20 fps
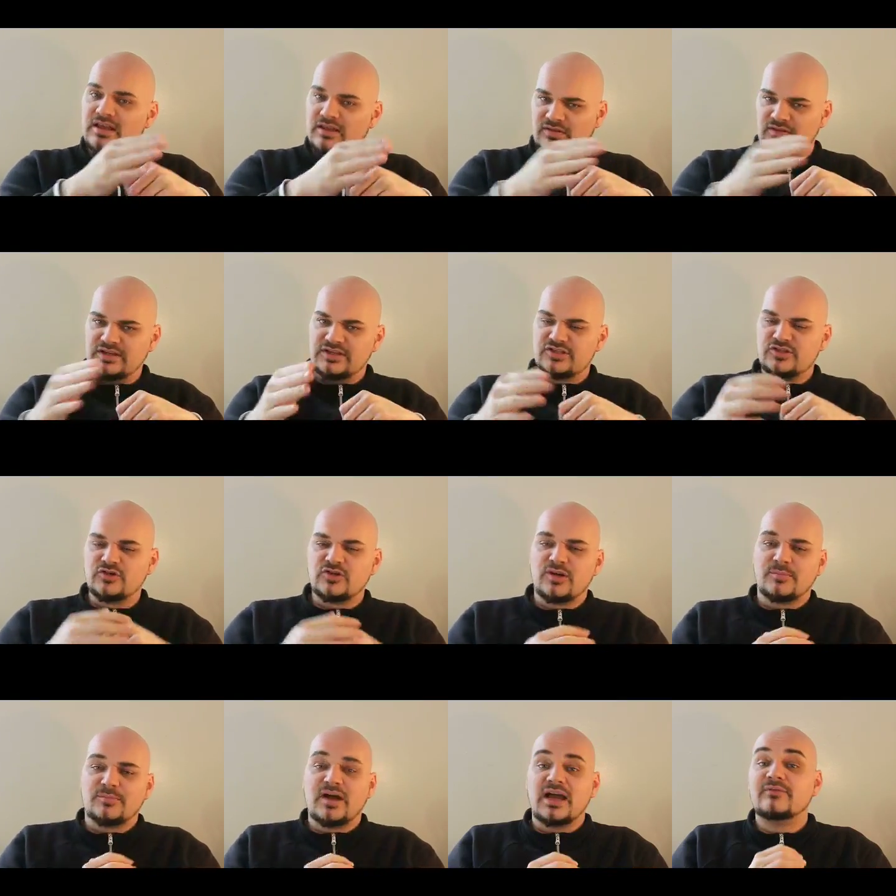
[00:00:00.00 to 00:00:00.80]
these two
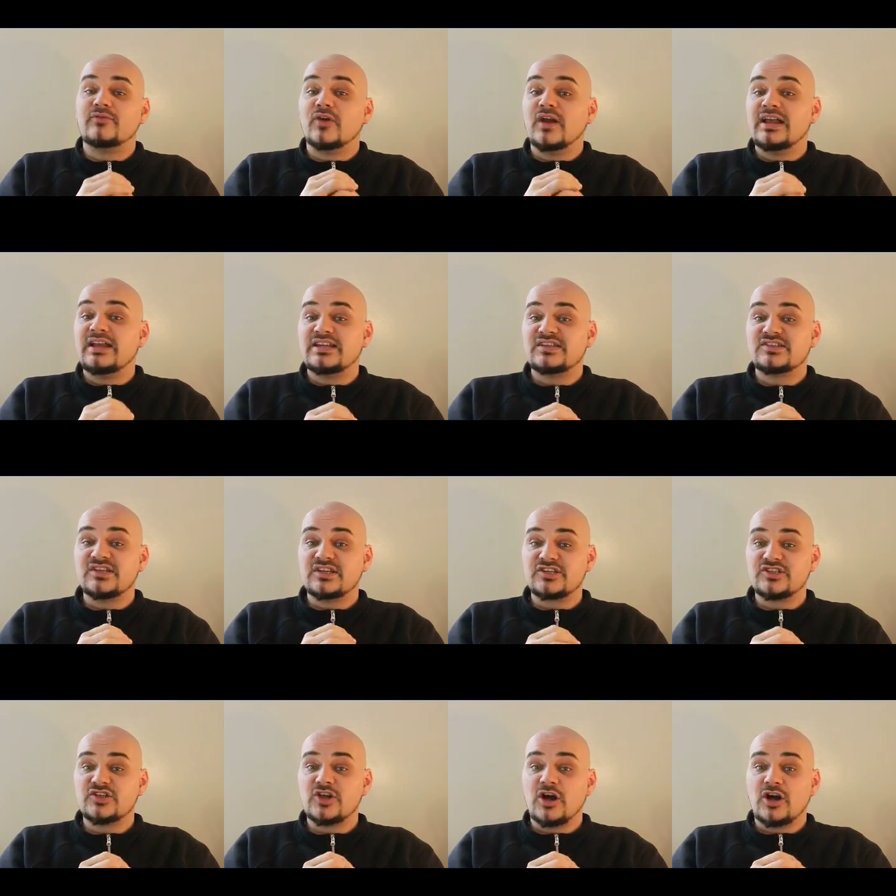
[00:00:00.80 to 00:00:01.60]
combined for
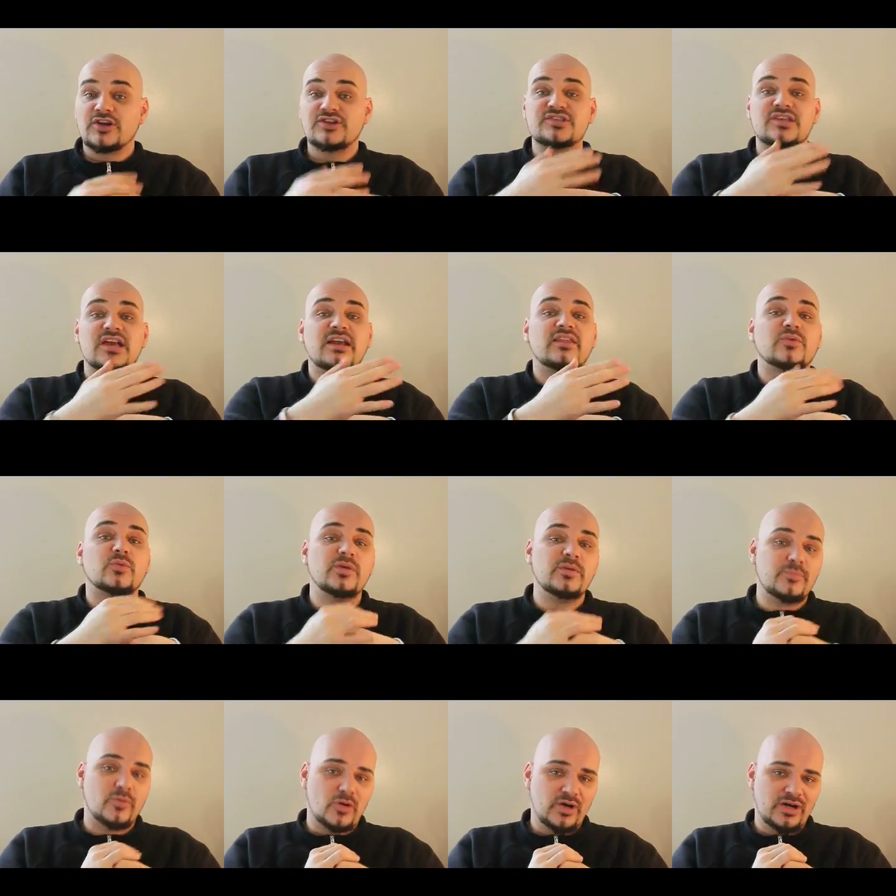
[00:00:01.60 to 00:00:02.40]
86 yards at a
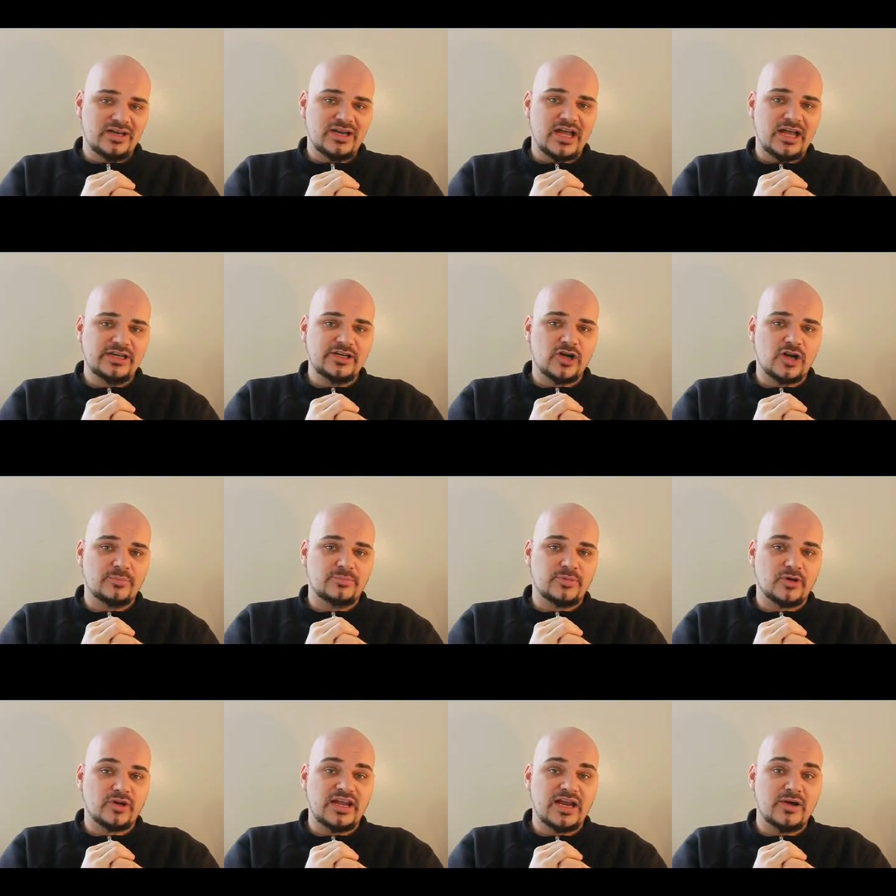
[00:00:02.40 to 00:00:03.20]
3.9 yard
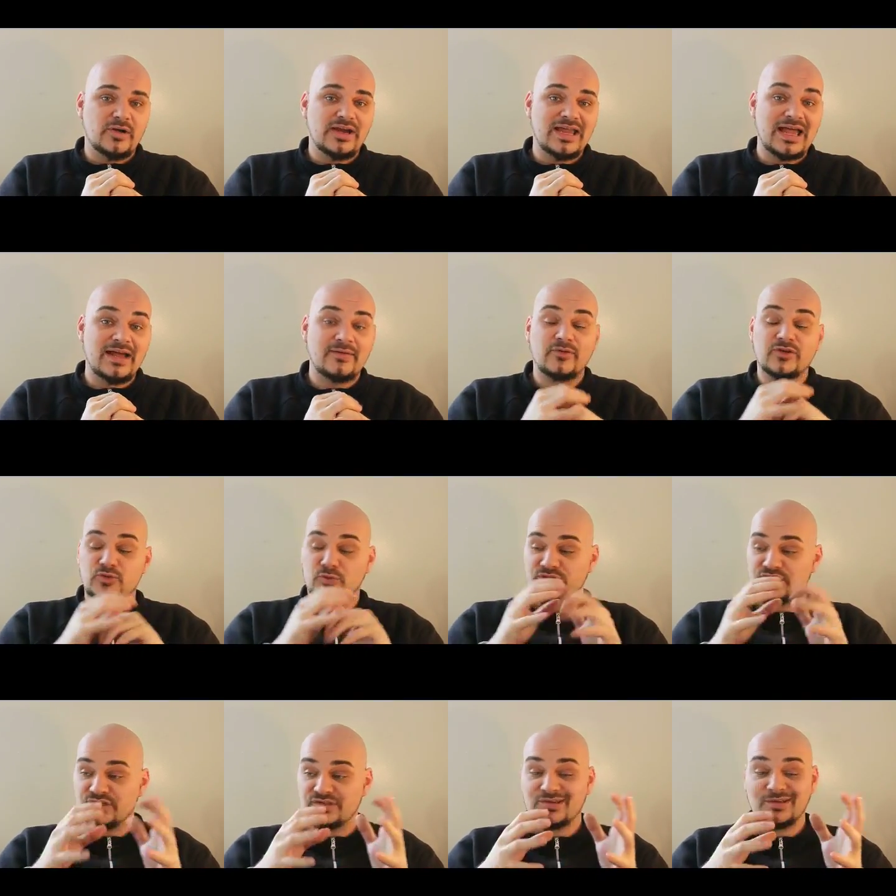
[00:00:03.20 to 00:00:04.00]
per carry average,
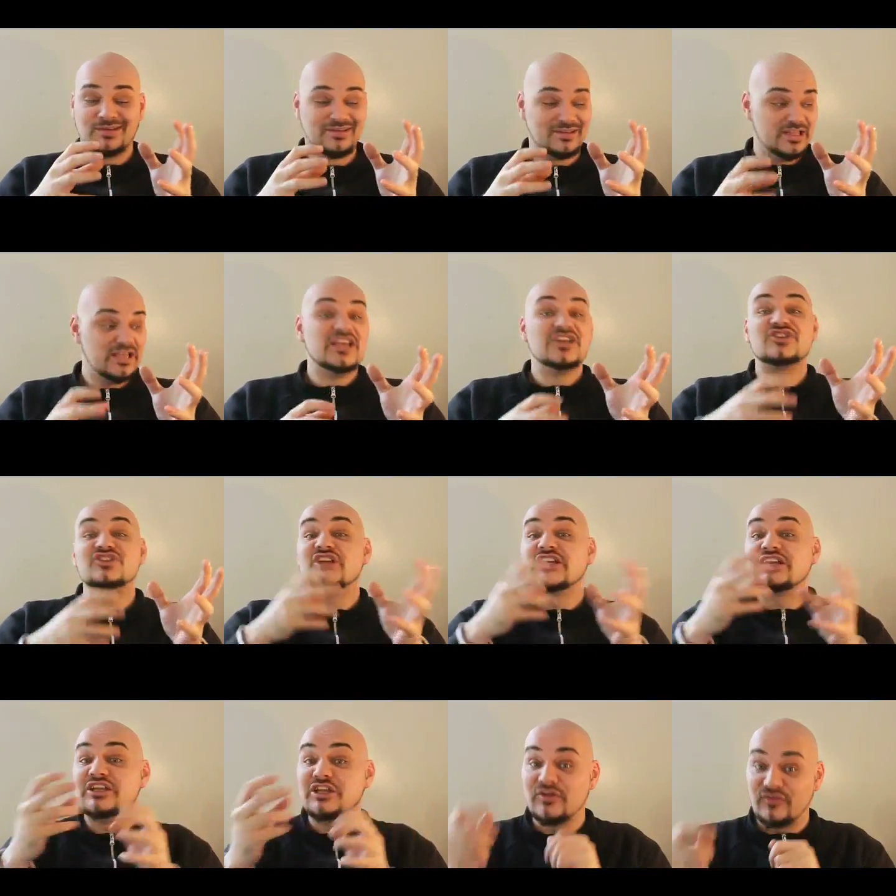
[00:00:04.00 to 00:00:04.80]
which is
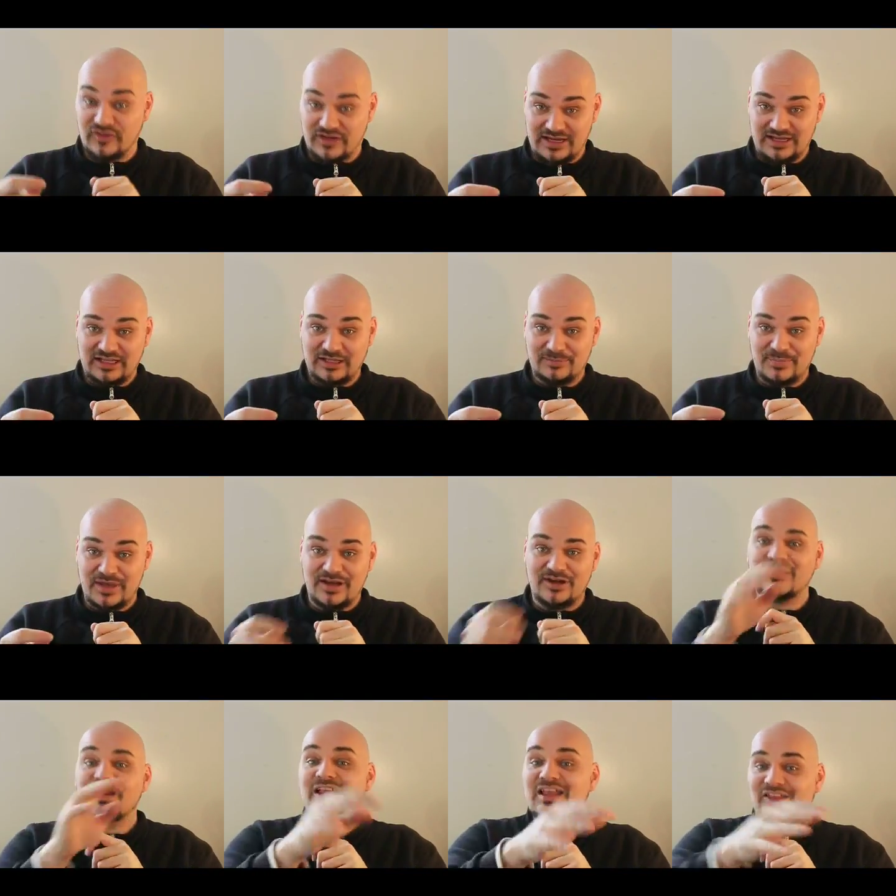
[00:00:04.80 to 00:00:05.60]
significantly
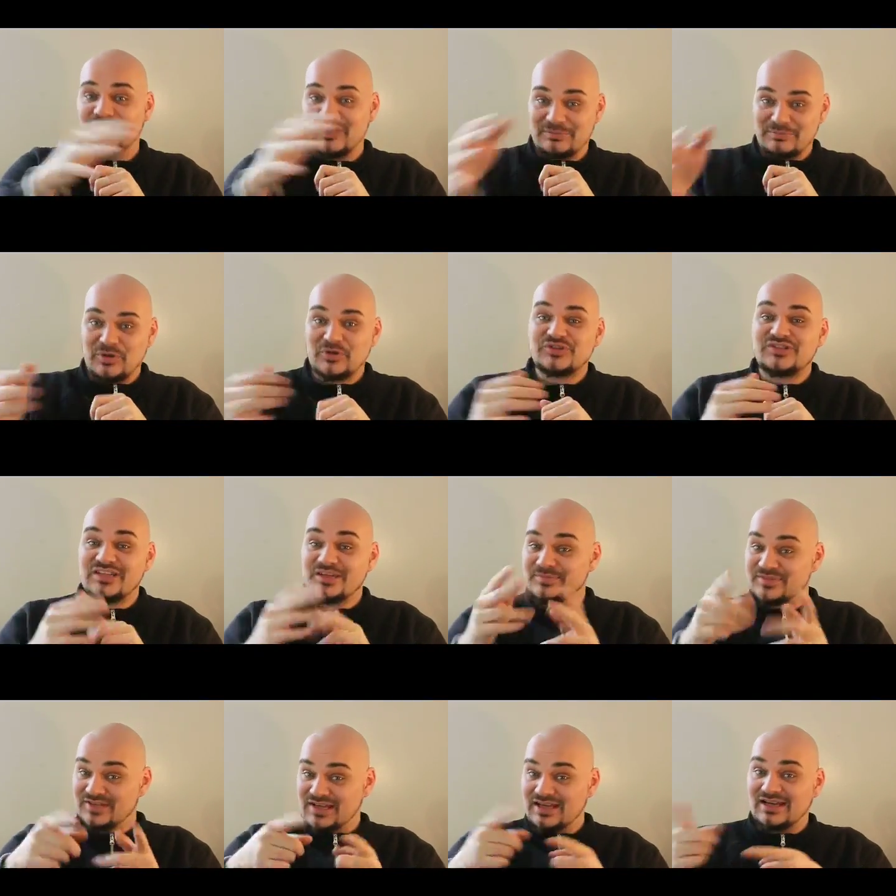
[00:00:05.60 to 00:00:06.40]
better than most
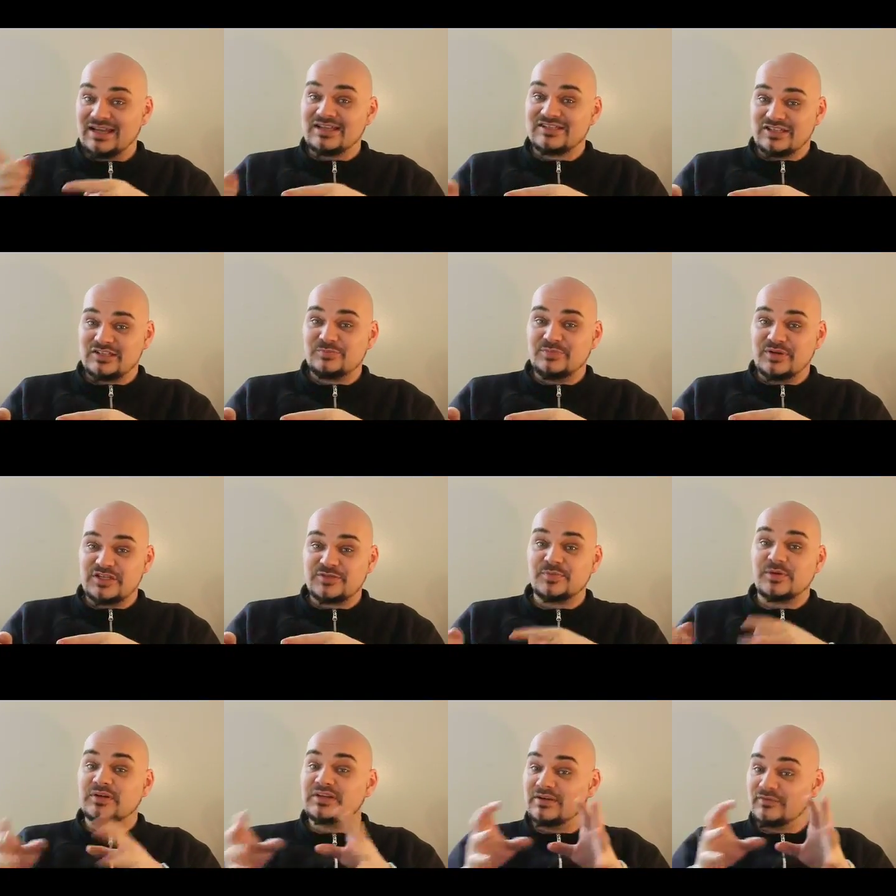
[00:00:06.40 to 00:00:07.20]
teams get against this
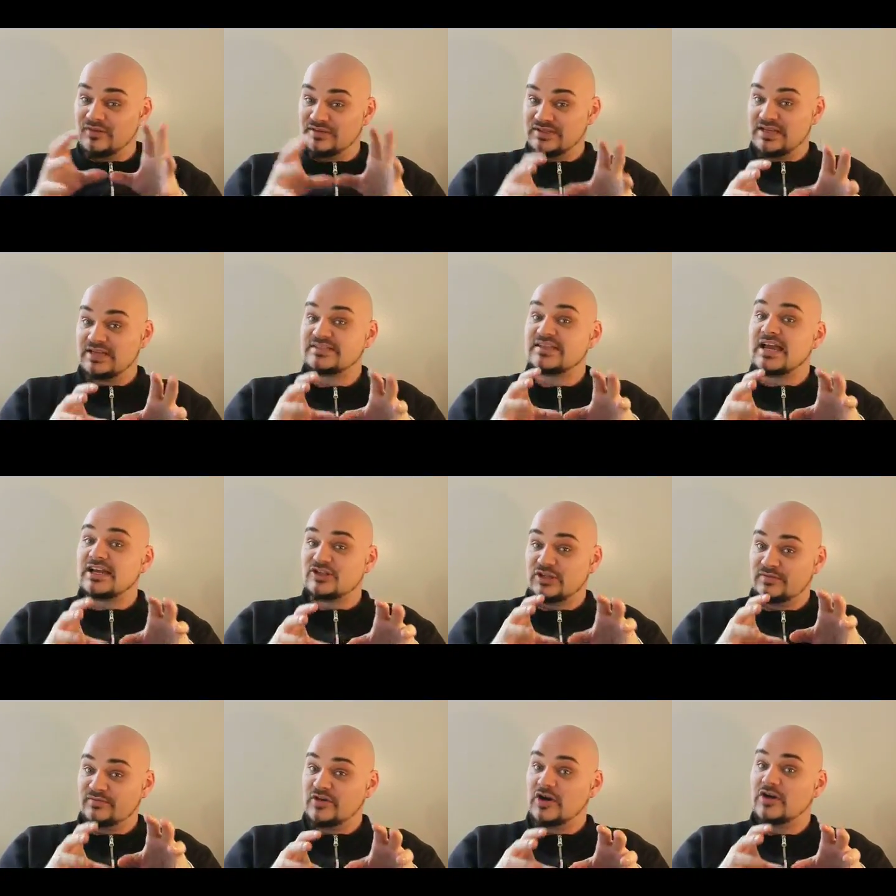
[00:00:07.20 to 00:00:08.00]
Pittsburgh defense. That's
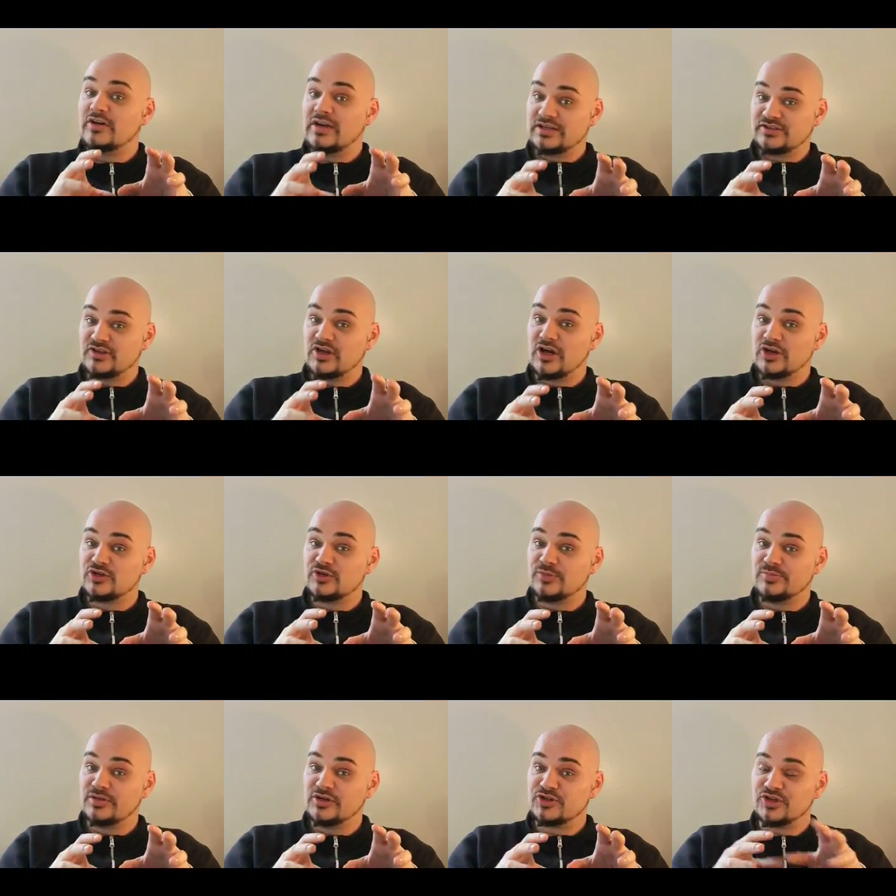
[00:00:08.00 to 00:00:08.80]
actually a very nice
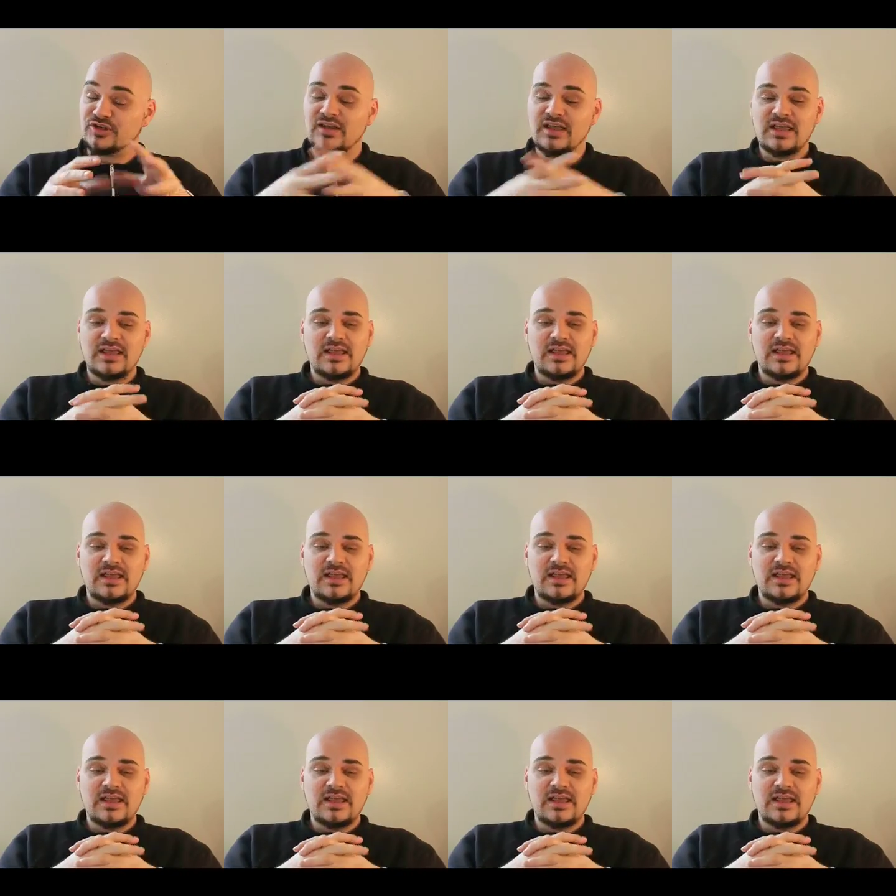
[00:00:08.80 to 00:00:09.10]
contribution.